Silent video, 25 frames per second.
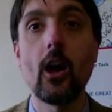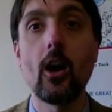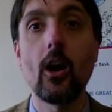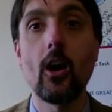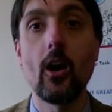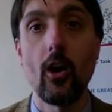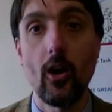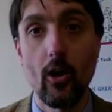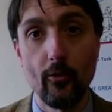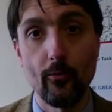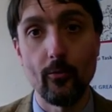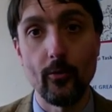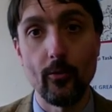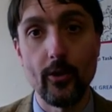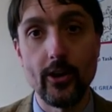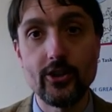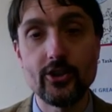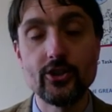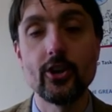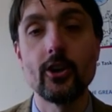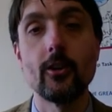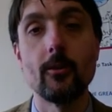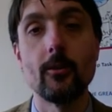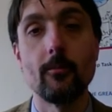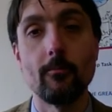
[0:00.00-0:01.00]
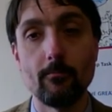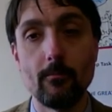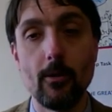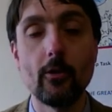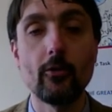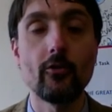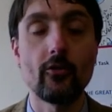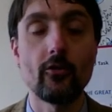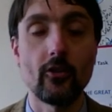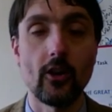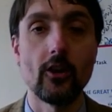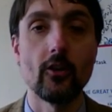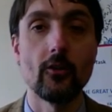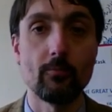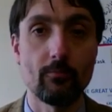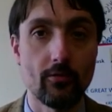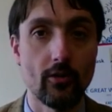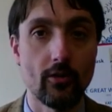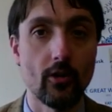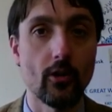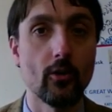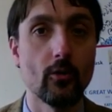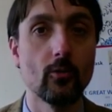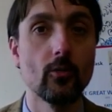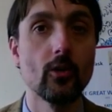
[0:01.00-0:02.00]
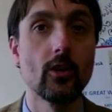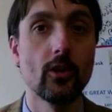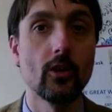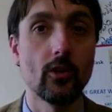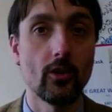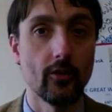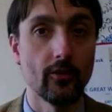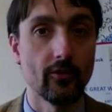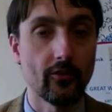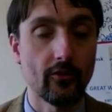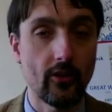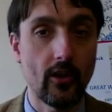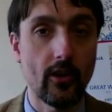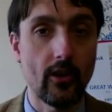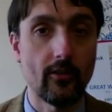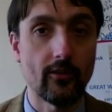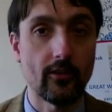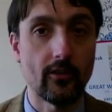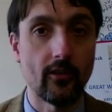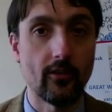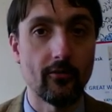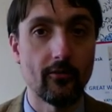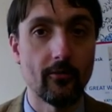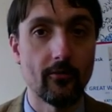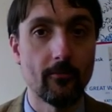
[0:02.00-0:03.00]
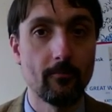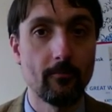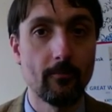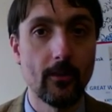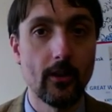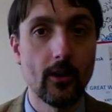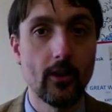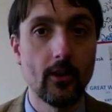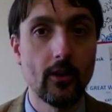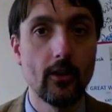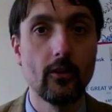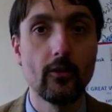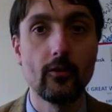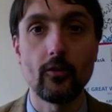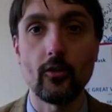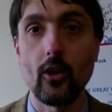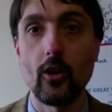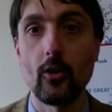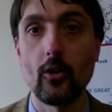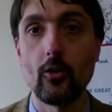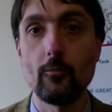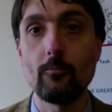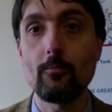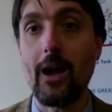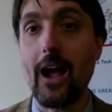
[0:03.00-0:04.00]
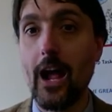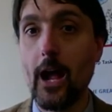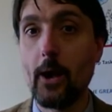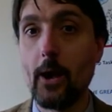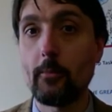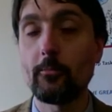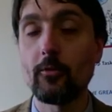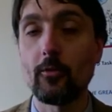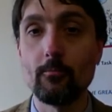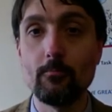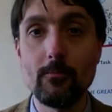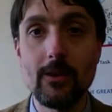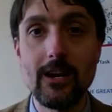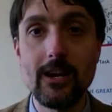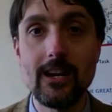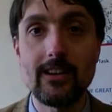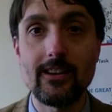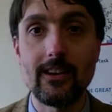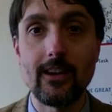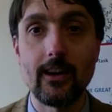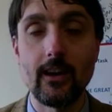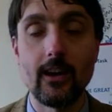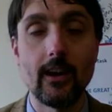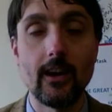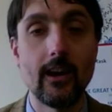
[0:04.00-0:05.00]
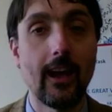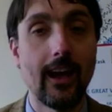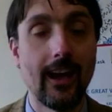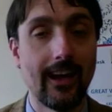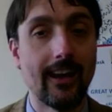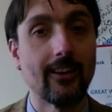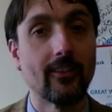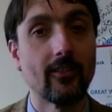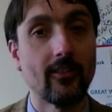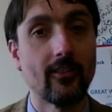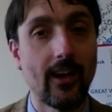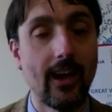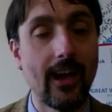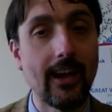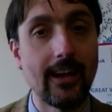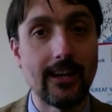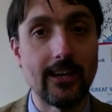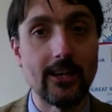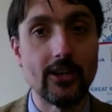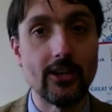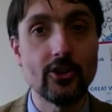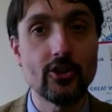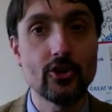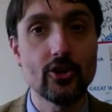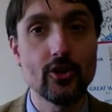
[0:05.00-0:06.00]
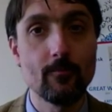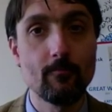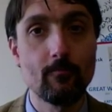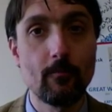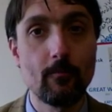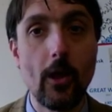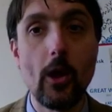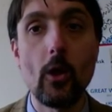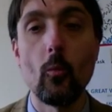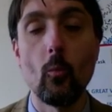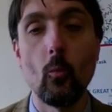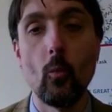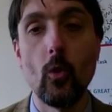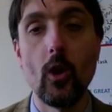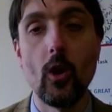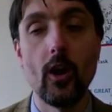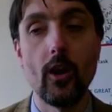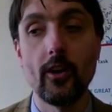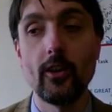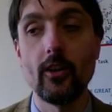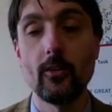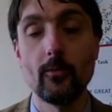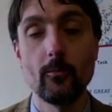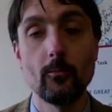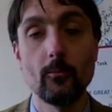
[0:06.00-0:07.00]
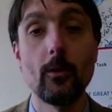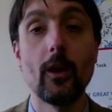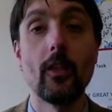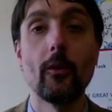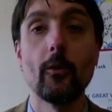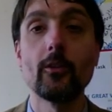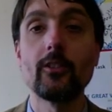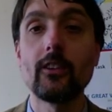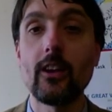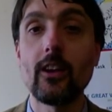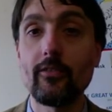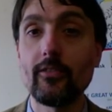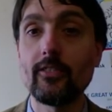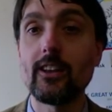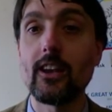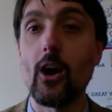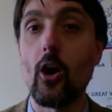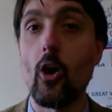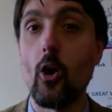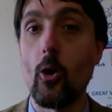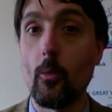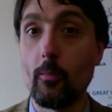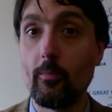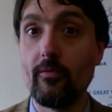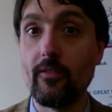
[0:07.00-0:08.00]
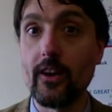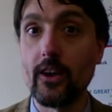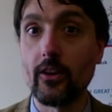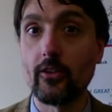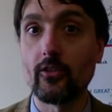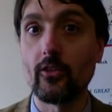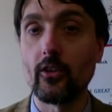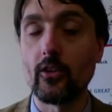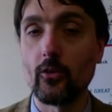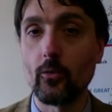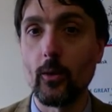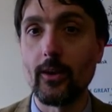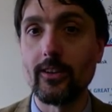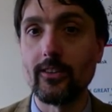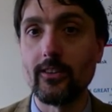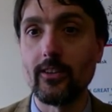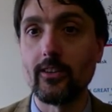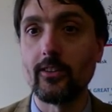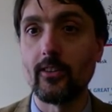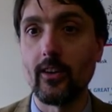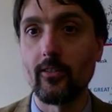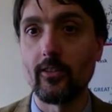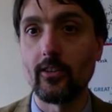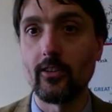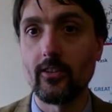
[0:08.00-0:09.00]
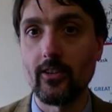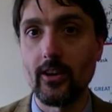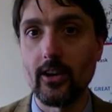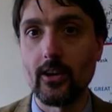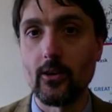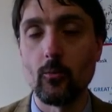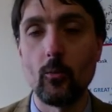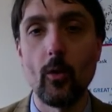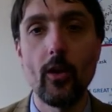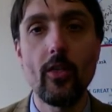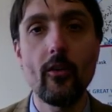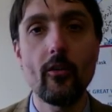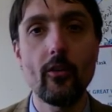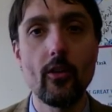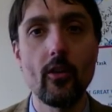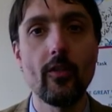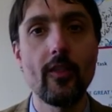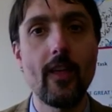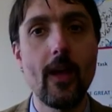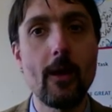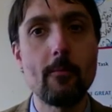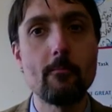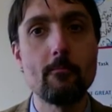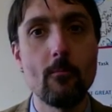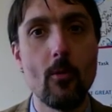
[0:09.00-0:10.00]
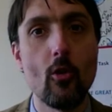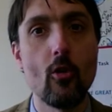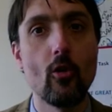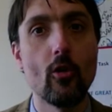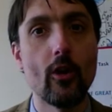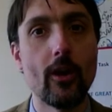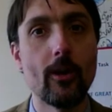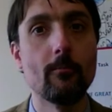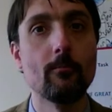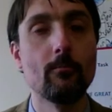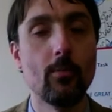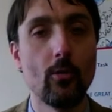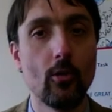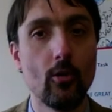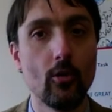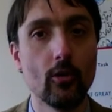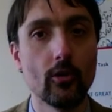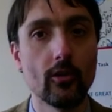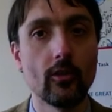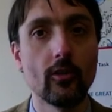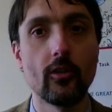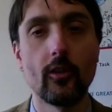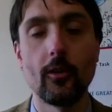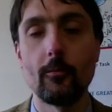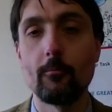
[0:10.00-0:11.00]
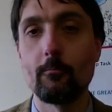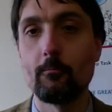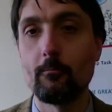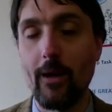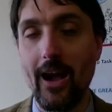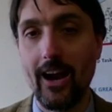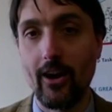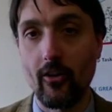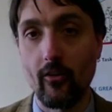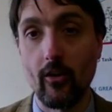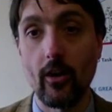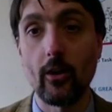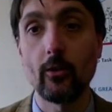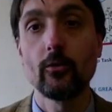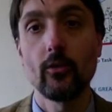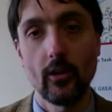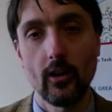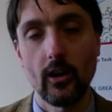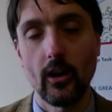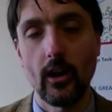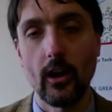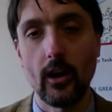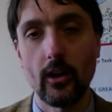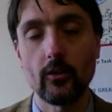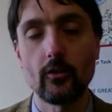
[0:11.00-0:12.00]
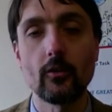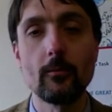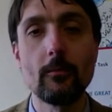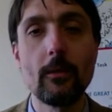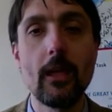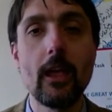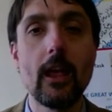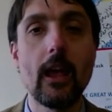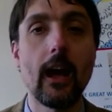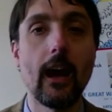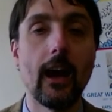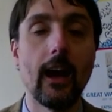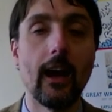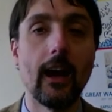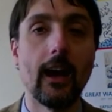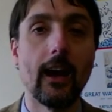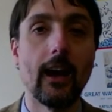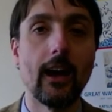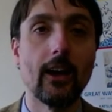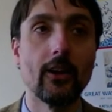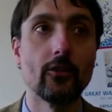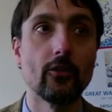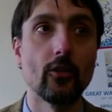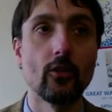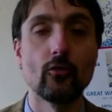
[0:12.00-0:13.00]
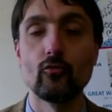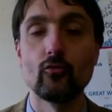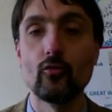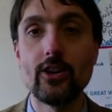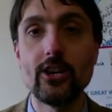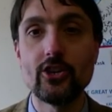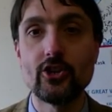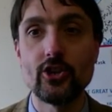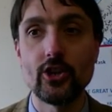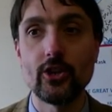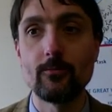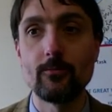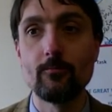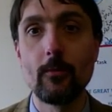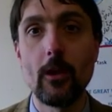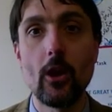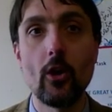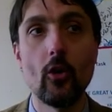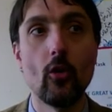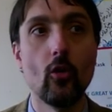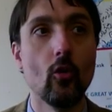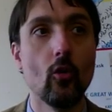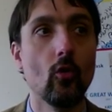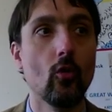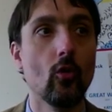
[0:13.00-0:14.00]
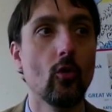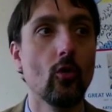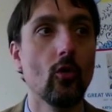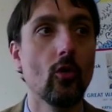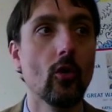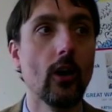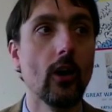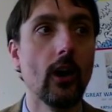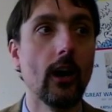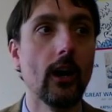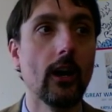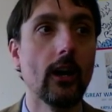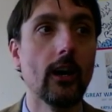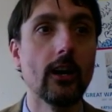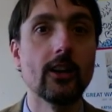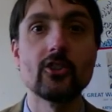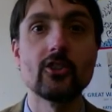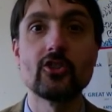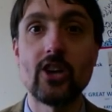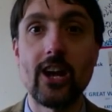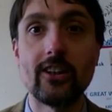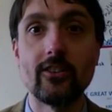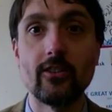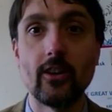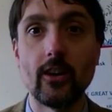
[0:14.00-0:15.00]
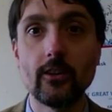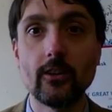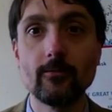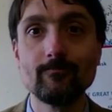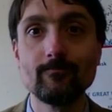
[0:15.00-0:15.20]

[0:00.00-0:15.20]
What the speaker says: of which most is pro-conservative. So perhaps media and age were definitely obvious in 2017. Whether or not they're more important than background, class, and region or gender